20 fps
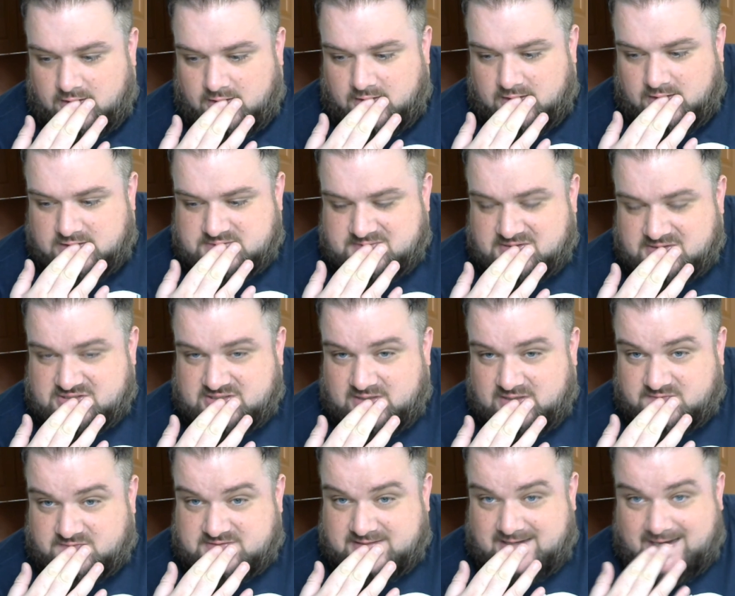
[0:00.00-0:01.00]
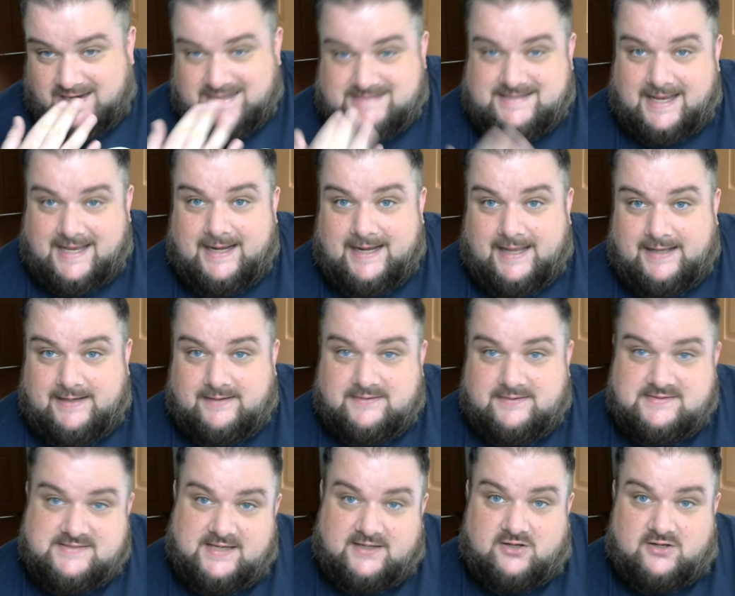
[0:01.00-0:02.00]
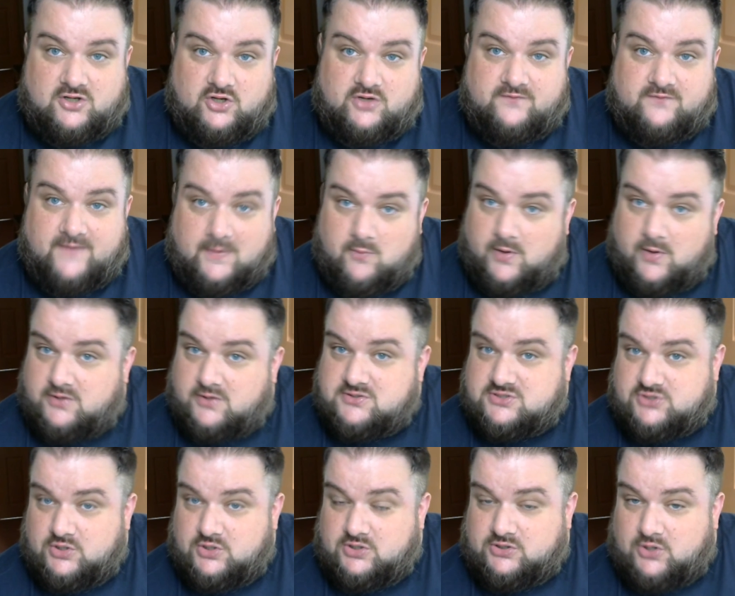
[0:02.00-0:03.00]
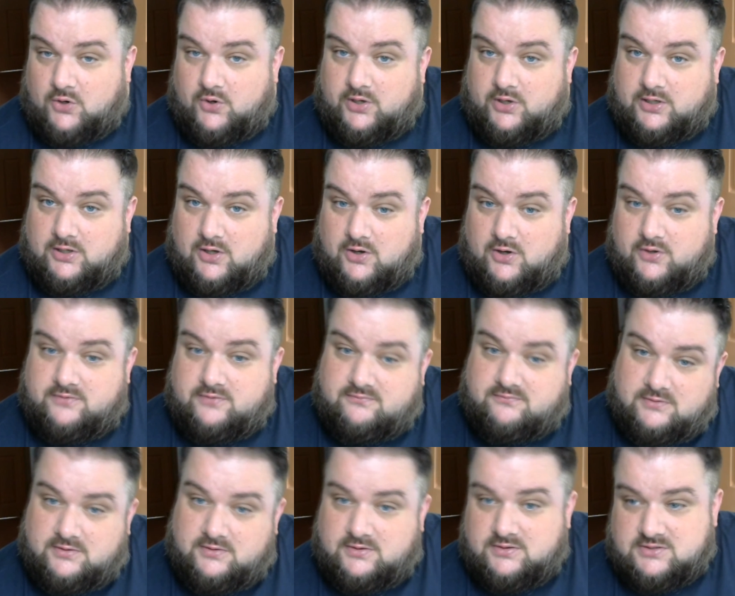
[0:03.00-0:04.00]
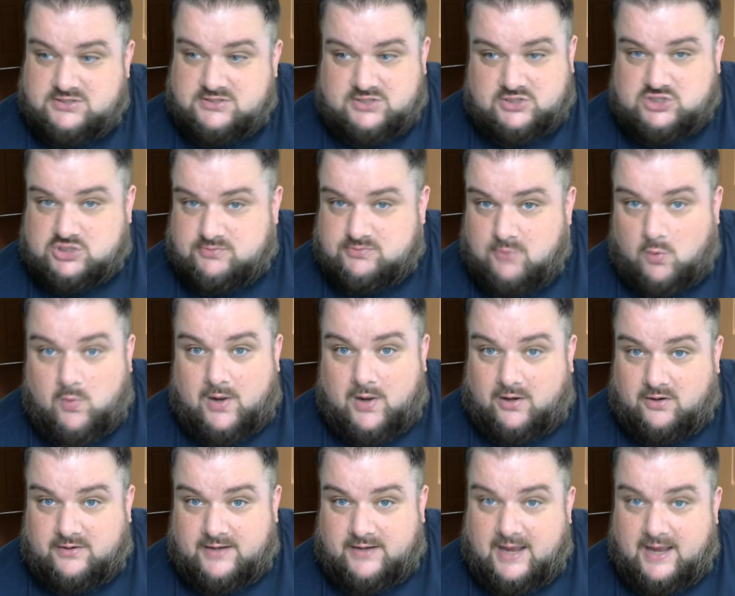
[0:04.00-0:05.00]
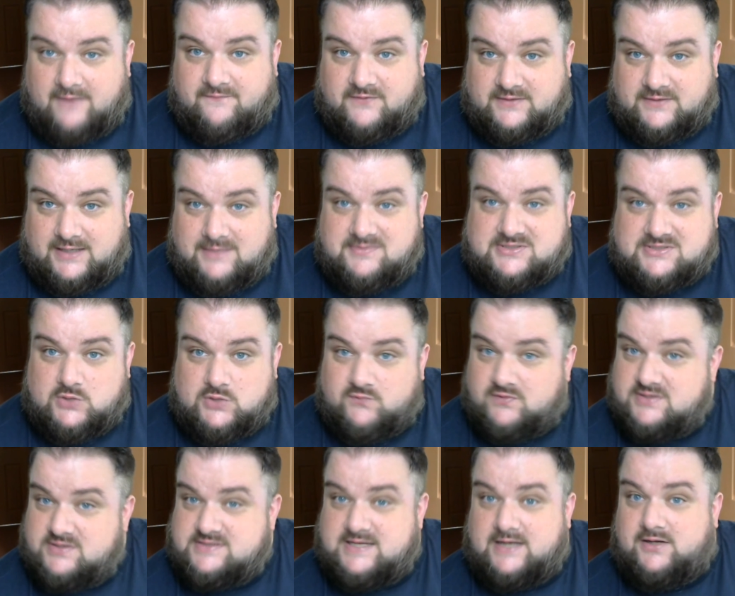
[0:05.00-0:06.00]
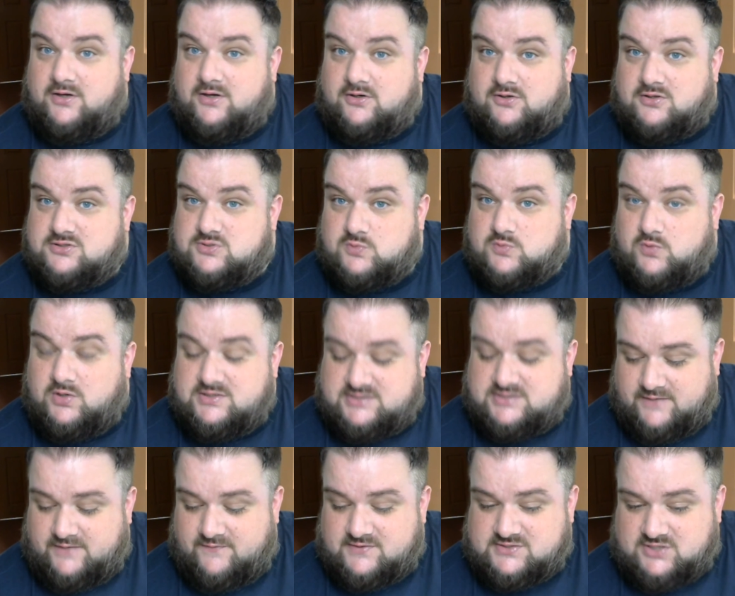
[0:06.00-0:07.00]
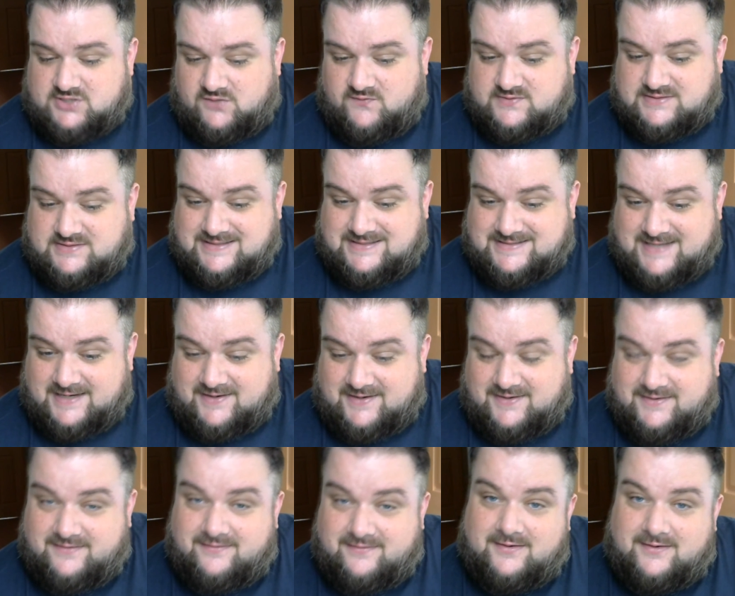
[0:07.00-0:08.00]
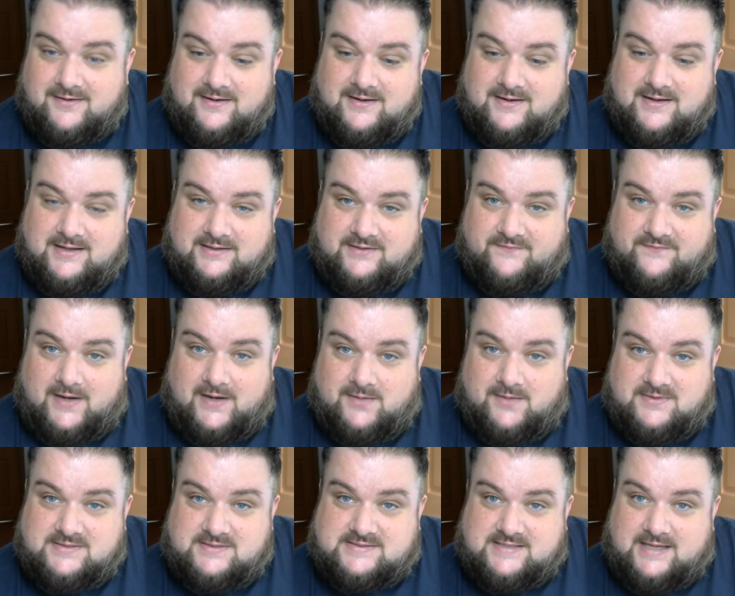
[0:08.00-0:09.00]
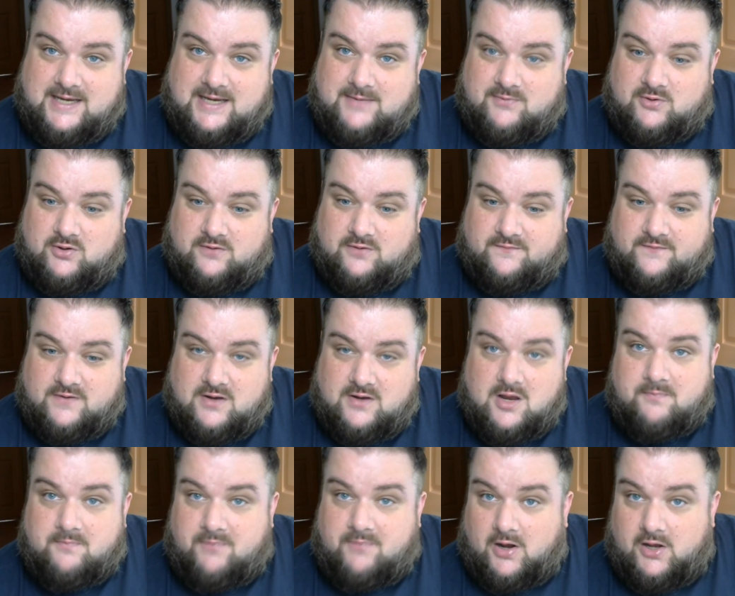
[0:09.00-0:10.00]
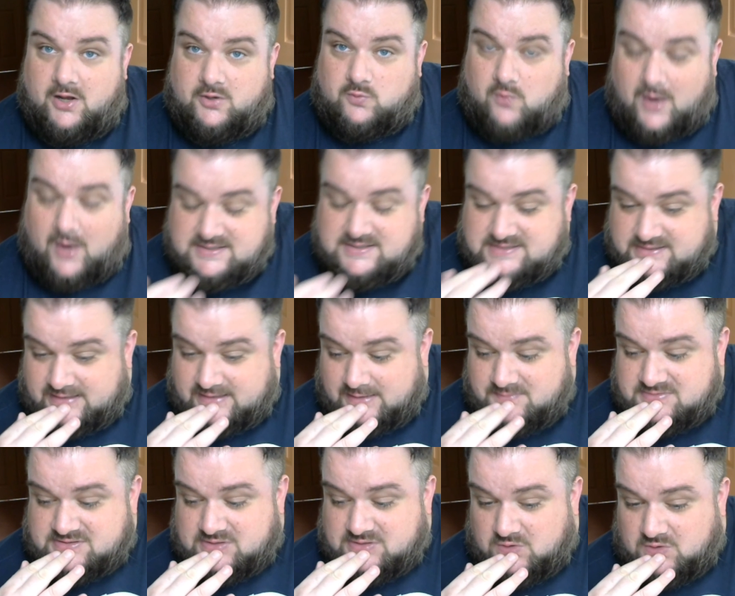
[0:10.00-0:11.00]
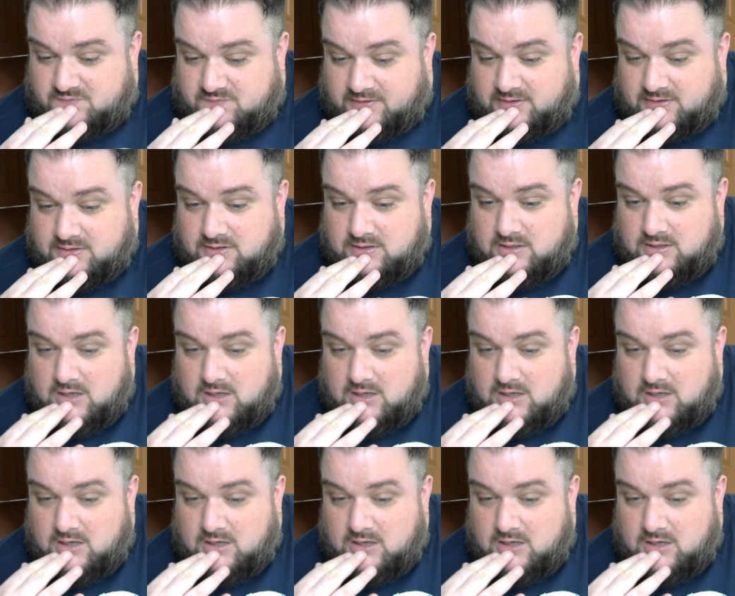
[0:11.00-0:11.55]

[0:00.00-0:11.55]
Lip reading: Especially now, obviously, Techland then went on to do Dying Light. So something went on there for Deep Silver and Techland not to work together. So this is the second development team that have parted ways with Deep Silver.